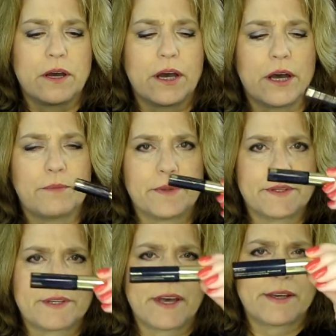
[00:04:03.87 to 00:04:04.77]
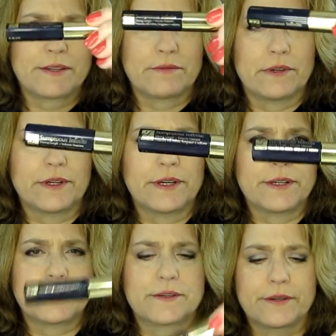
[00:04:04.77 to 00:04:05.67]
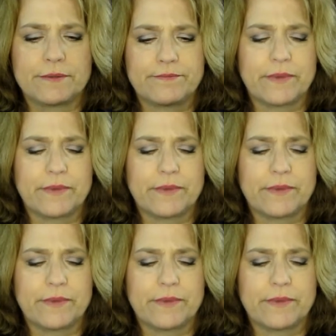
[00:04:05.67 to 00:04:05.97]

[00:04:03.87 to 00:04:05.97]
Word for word: Um, this has a really nice,